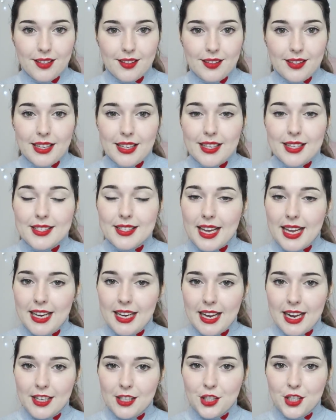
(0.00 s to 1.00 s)
There is a
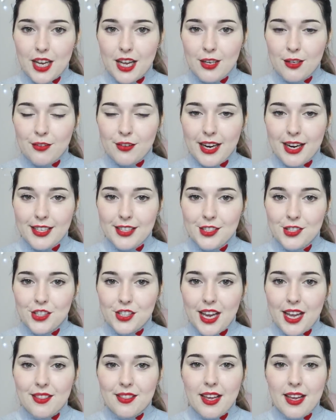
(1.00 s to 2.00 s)
large colour range
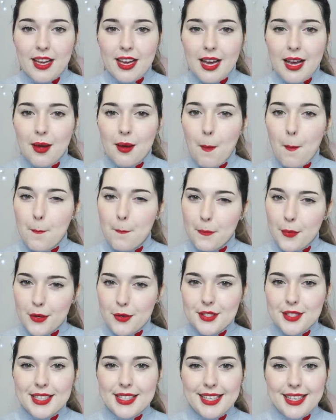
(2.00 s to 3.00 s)
and they are
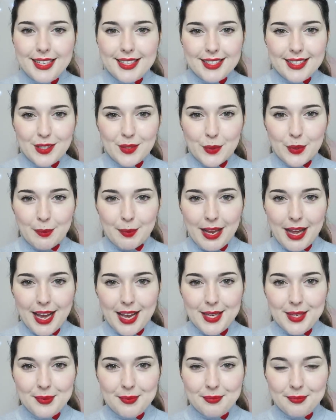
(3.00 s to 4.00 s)
mostly easy to
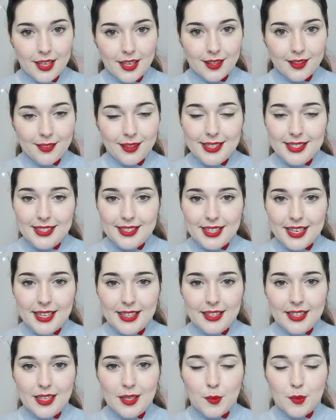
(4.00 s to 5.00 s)
apply. They
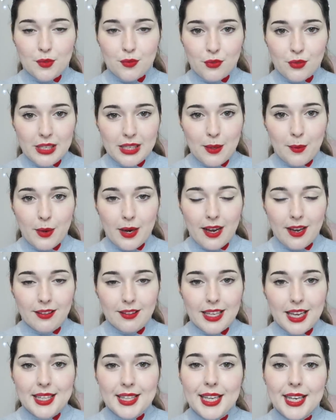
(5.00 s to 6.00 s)
stain the lips really
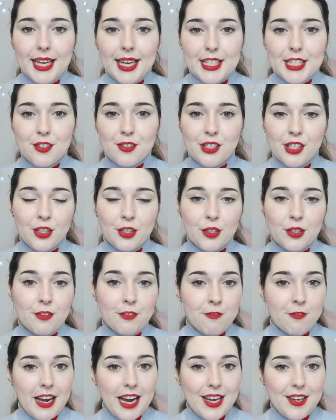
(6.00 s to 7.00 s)
well and they last for a good
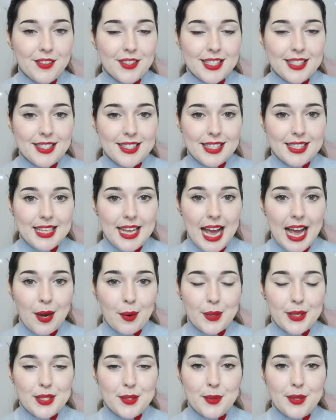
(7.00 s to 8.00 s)
5 to 6
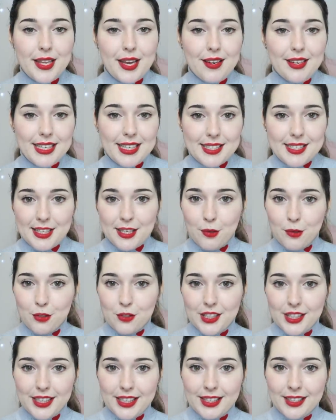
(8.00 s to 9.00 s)
hours without eating or
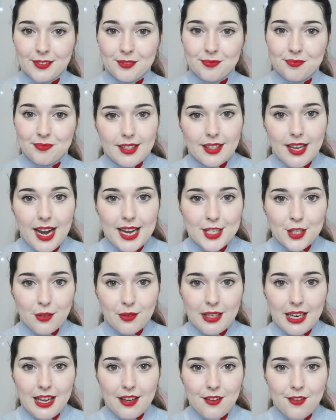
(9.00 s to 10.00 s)
drinking. I
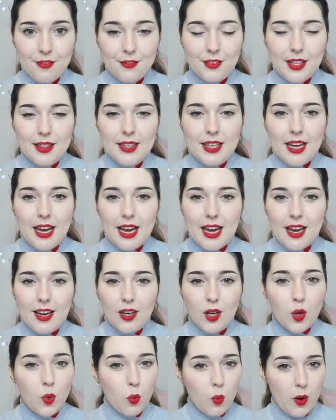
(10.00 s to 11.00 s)
don't love that there are
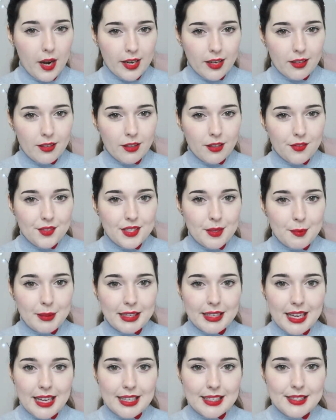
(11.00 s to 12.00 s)
quite a lot of similar
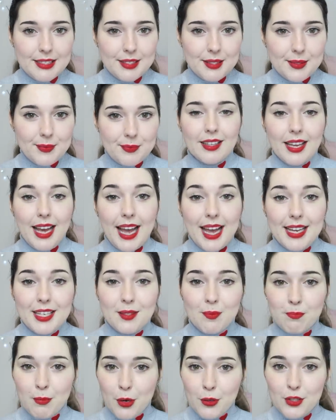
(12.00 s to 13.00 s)
colours
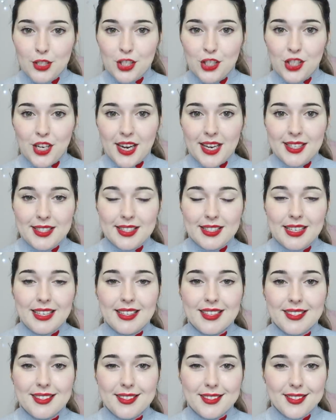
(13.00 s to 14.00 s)
and most shades
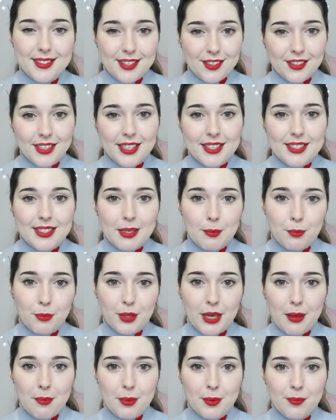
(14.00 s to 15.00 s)
need serious lip
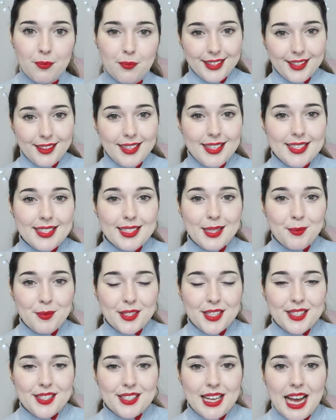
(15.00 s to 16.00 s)
prep. These lip
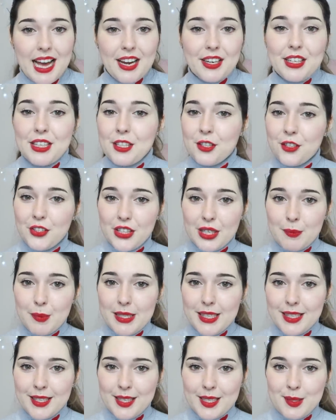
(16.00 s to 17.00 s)
tints are
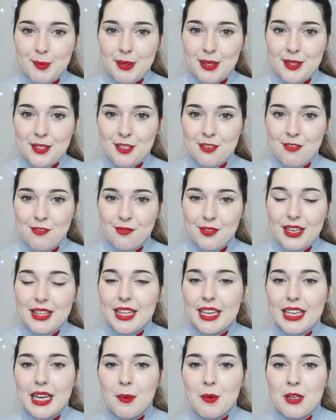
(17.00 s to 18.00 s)
incredibly inexpensive and
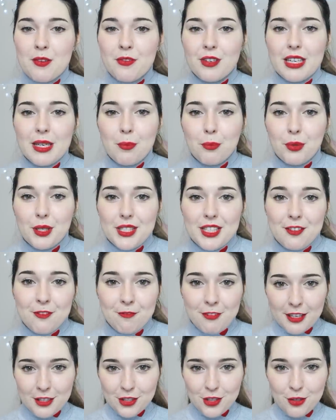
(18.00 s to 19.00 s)
they come in really pretty
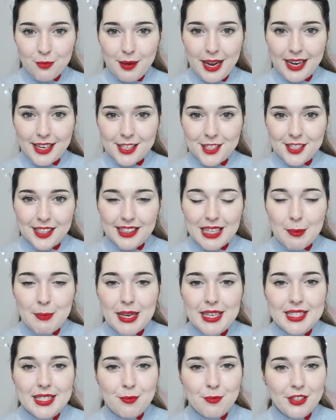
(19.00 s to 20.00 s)
functional packaging that
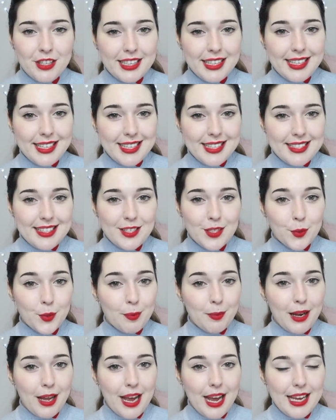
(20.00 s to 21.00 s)
makes them really easy to
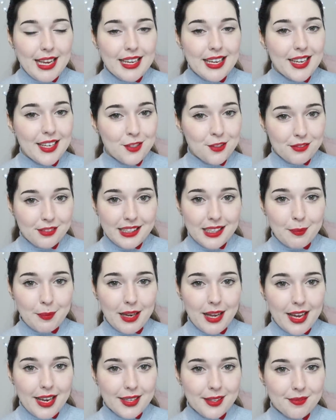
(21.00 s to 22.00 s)
apply and
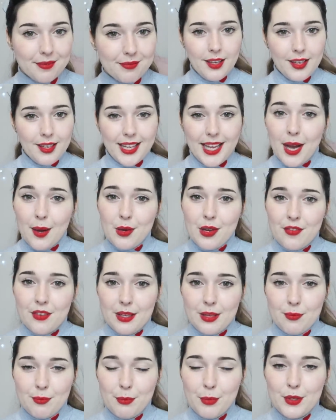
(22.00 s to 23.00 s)
reapply.
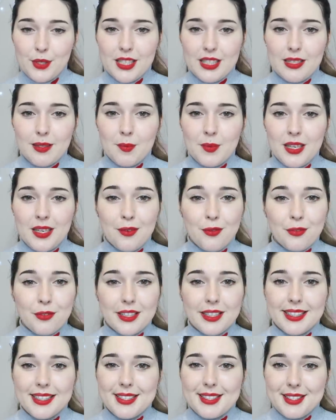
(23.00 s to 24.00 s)
However, most of them need
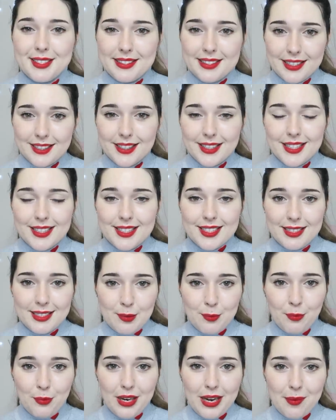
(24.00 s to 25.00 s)
really serious
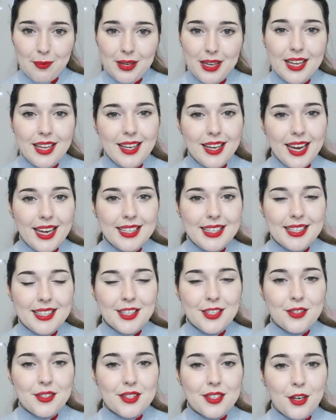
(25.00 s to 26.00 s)
lip prep. I need
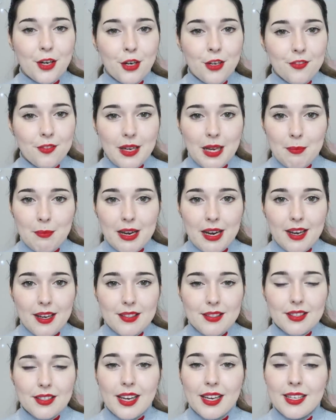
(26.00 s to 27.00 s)
to use an overnight
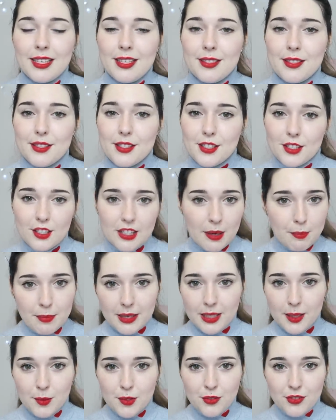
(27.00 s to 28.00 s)
mask, I need to scrub my
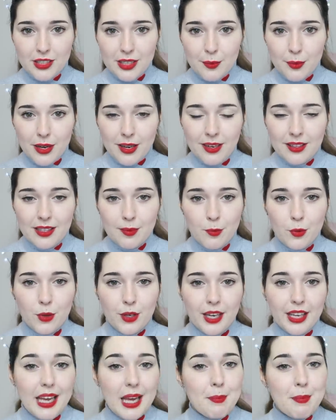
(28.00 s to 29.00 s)
lips really well in the
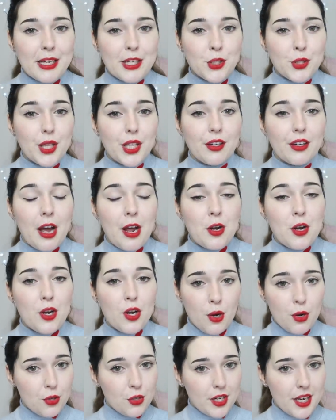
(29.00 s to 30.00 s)
morning and make sure there are
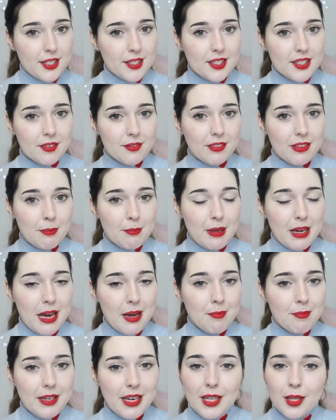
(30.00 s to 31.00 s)
no traces of lip
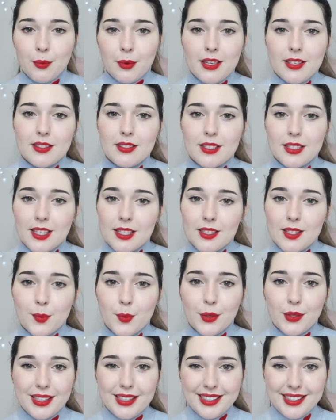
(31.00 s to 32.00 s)
balm, otherwise the tints
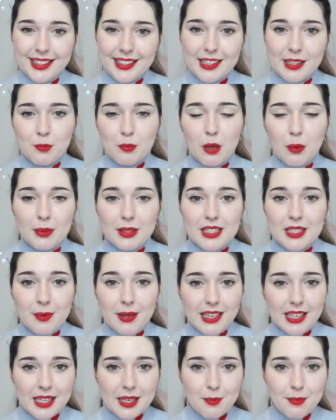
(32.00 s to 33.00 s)
won't adhere properly to
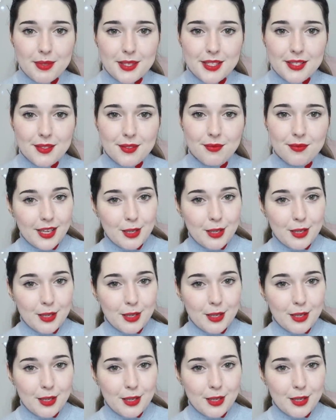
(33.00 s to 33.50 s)
my lips.